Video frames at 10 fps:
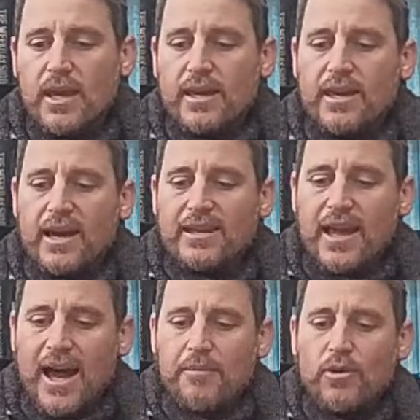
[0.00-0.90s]
Ki
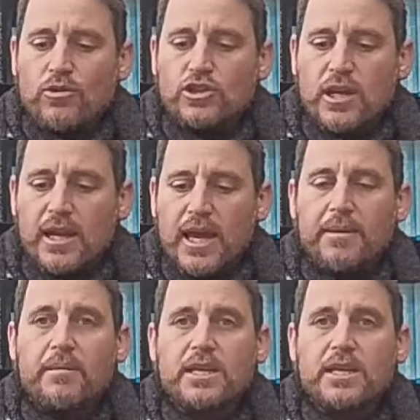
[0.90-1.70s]
Adam ushalem. Let me